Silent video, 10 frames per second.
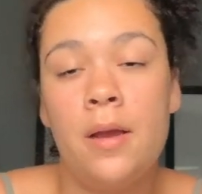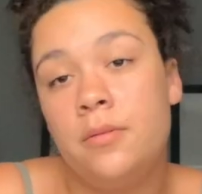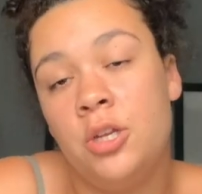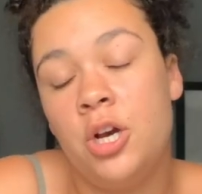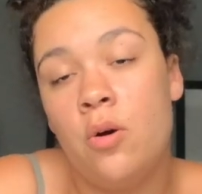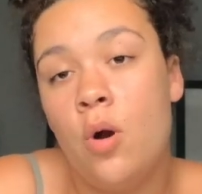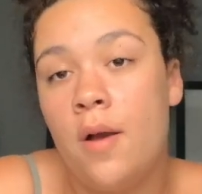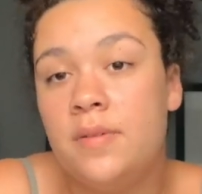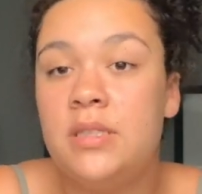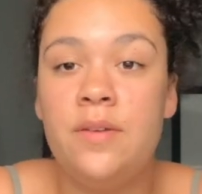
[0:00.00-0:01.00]
you know,
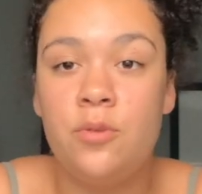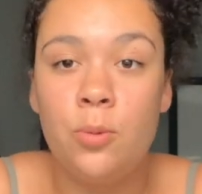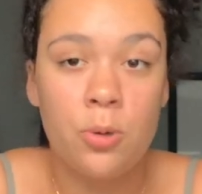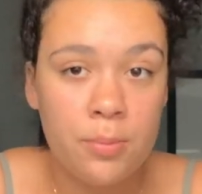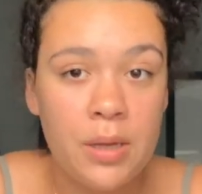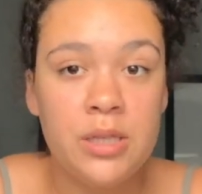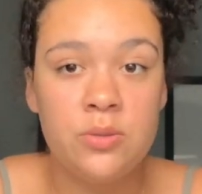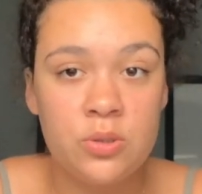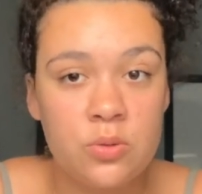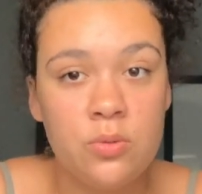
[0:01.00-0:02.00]
obviously if you want to apply
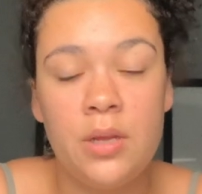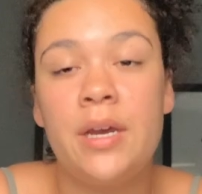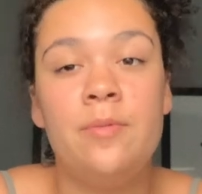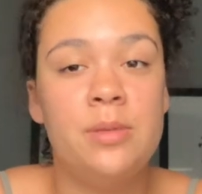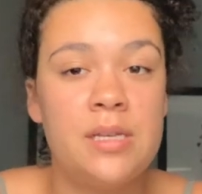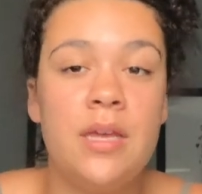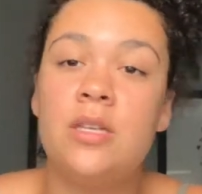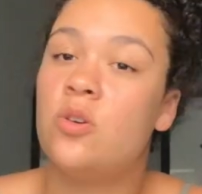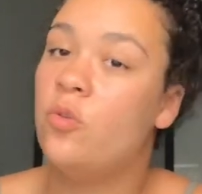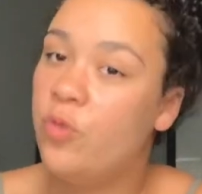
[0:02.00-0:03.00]
to a school, like I've been saying
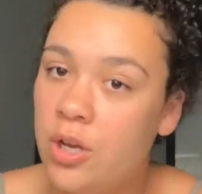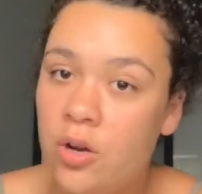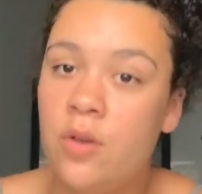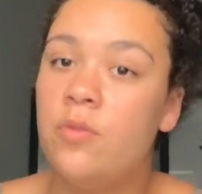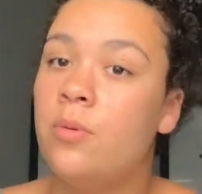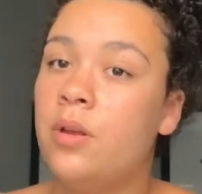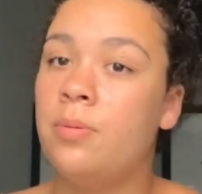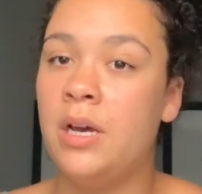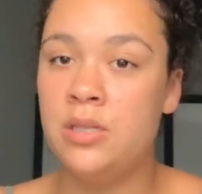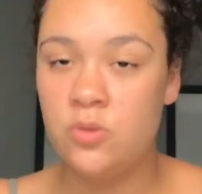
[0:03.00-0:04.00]
this whole video, if you want to
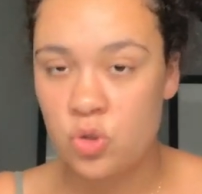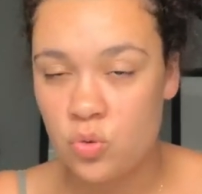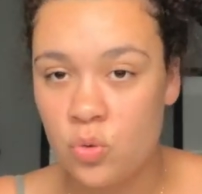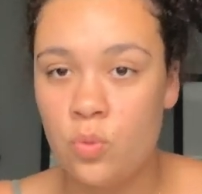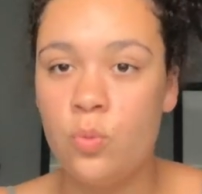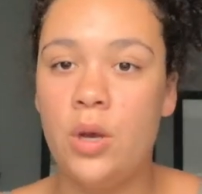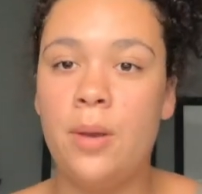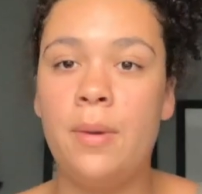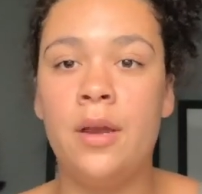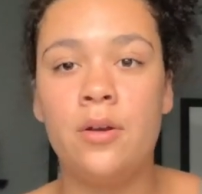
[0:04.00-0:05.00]
apply to a school
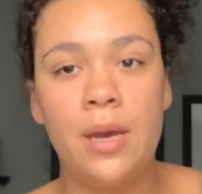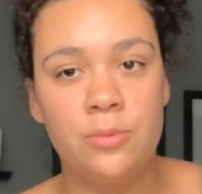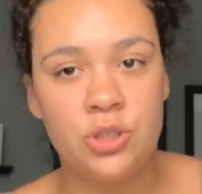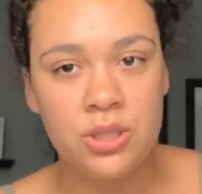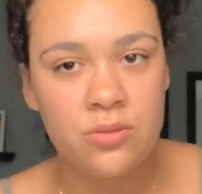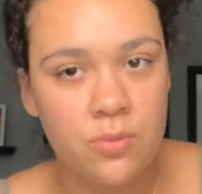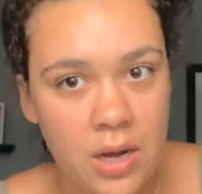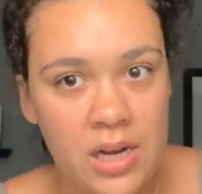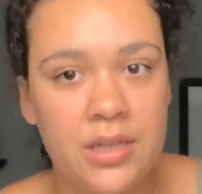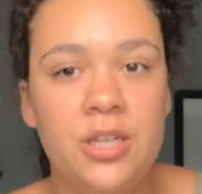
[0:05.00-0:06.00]
where biochemistry is
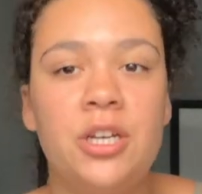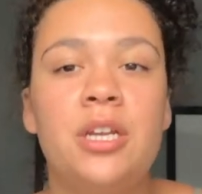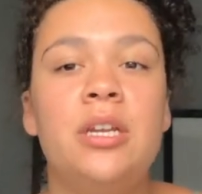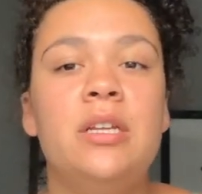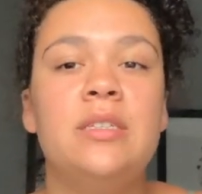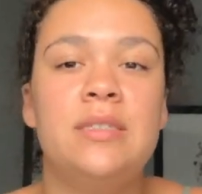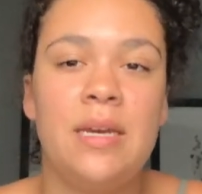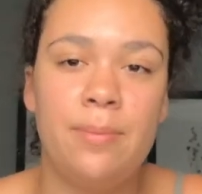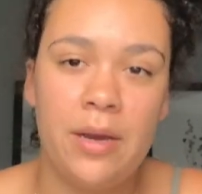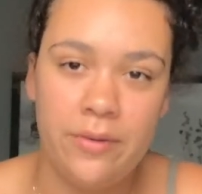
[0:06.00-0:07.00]
required, then you're going to need to
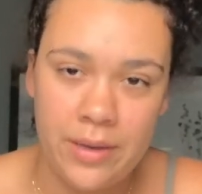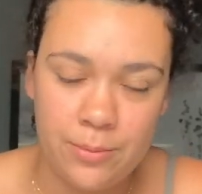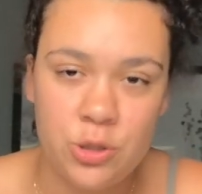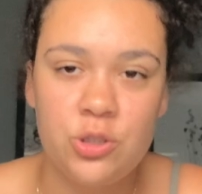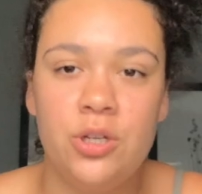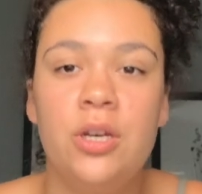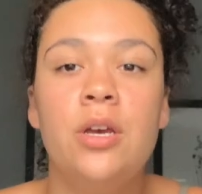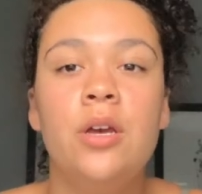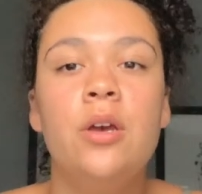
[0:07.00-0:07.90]
take biochemistry